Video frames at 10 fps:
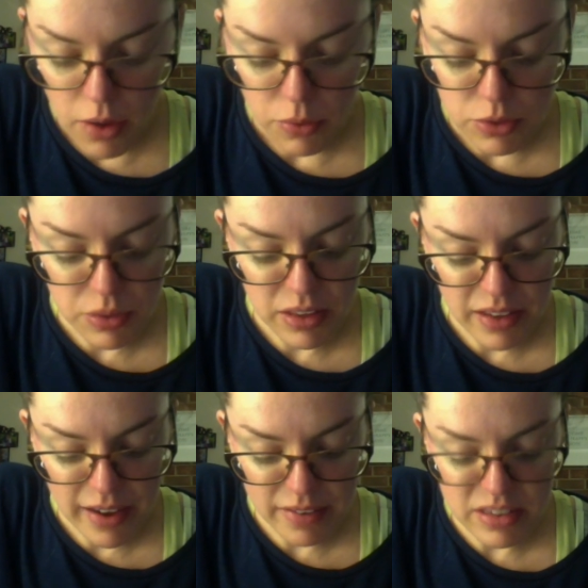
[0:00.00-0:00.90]
was when the
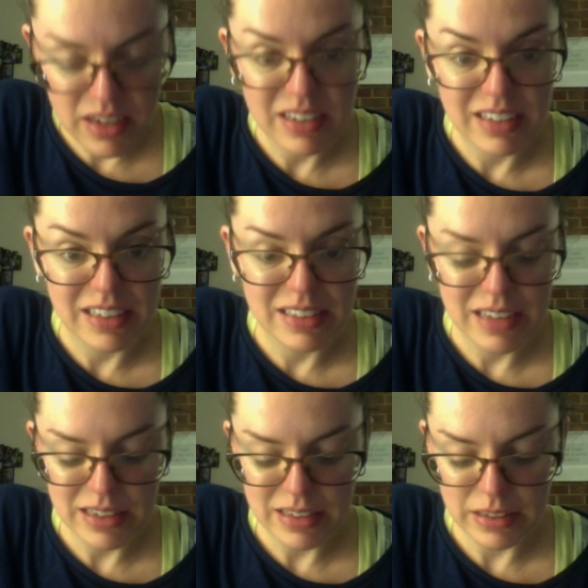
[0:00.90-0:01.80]
livestock needed
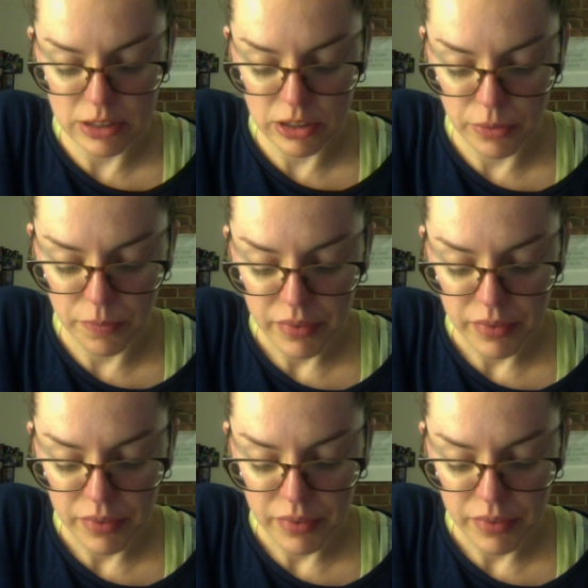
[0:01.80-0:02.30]
tending to.